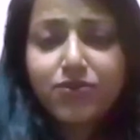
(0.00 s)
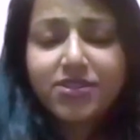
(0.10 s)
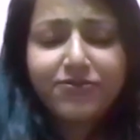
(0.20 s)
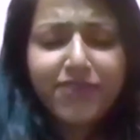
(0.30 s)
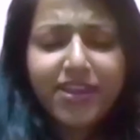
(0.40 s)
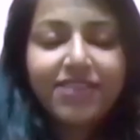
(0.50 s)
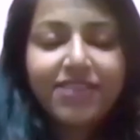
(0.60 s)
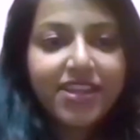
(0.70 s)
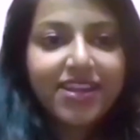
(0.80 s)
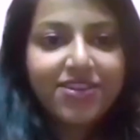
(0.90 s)
was a very,
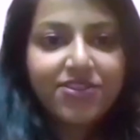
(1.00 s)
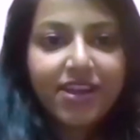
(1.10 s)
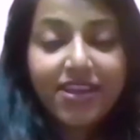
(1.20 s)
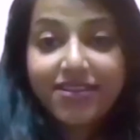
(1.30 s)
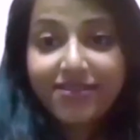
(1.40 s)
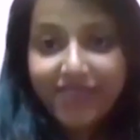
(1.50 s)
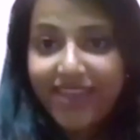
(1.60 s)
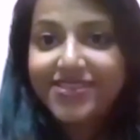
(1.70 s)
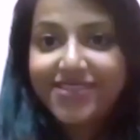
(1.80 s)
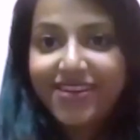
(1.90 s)
very intriguing
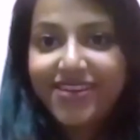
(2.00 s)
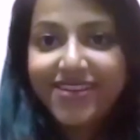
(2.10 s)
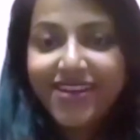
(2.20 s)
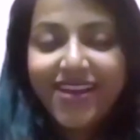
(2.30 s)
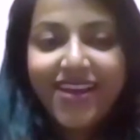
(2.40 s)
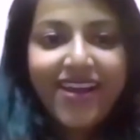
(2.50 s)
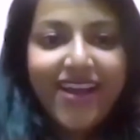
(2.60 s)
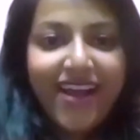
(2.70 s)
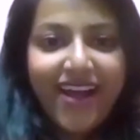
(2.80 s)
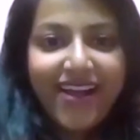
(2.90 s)
case study.
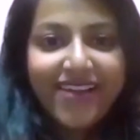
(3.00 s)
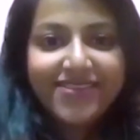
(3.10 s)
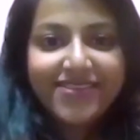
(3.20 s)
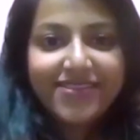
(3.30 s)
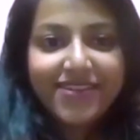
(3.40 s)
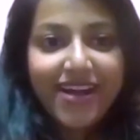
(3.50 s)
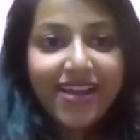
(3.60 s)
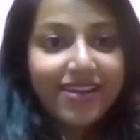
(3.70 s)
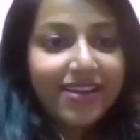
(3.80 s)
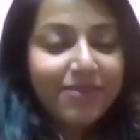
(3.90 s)
And
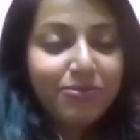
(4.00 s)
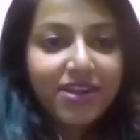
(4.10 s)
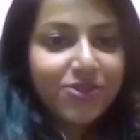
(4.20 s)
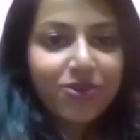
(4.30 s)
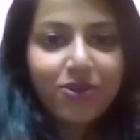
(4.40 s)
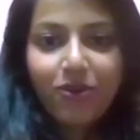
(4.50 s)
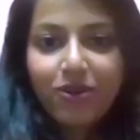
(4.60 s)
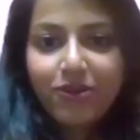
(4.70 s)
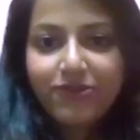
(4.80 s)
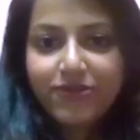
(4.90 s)
I am pretty sure
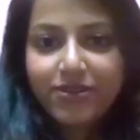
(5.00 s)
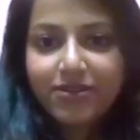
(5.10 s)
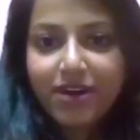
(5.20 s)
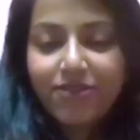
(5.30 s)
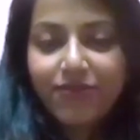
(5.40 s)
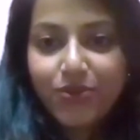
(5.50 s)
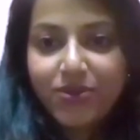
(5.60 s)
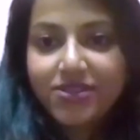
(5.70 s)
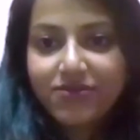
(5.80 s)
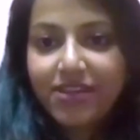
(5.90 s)
all of our
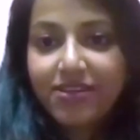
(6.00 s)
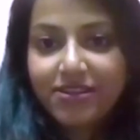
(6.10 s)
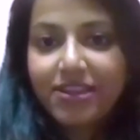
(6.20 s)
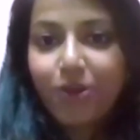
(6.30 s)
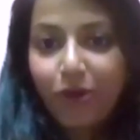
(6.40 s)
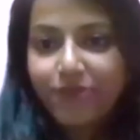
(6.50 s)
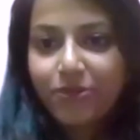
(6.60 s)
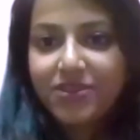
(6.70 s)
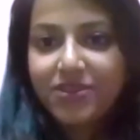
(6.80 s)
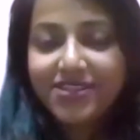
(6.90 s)
viewers will learn a lot
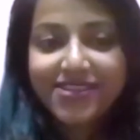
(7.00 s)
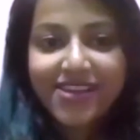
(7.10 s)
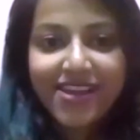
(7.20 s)
from this.